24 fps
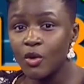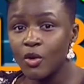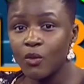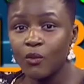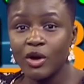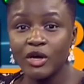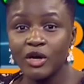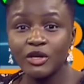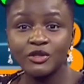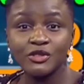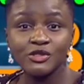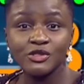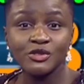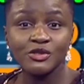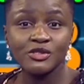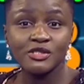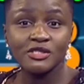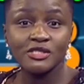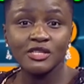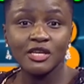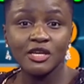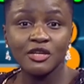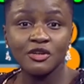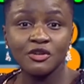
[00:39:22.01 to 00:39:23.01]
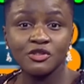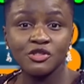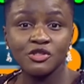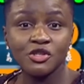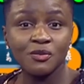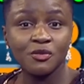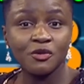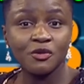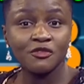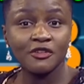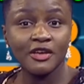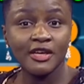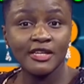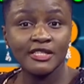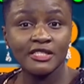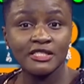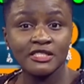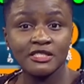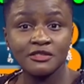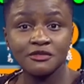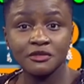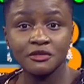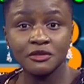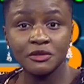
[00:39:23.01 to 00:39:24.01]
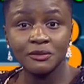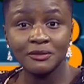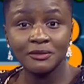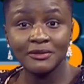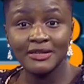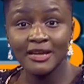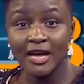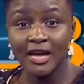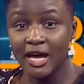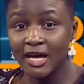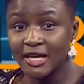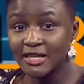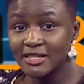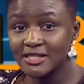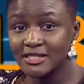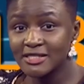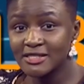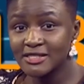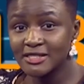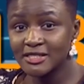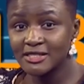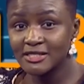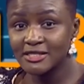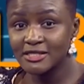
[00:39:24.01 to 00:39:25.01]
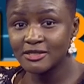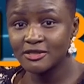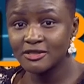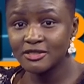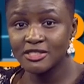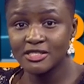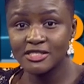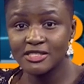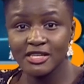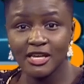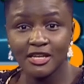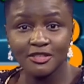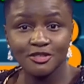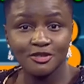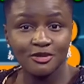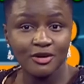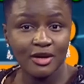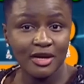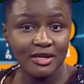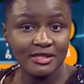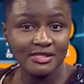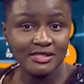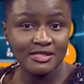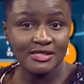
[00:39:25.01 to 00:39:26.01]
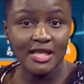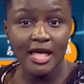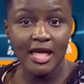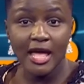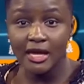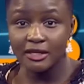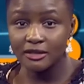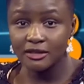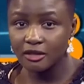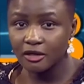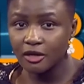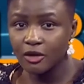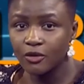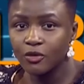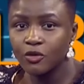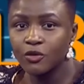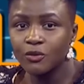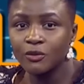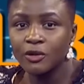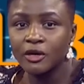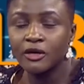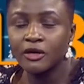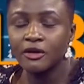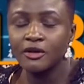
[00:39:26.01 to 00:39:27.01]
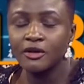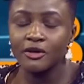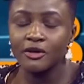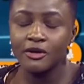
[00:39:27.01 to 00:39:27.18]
while also staying on top of any developing eye disease such as cataracts and glaucoma.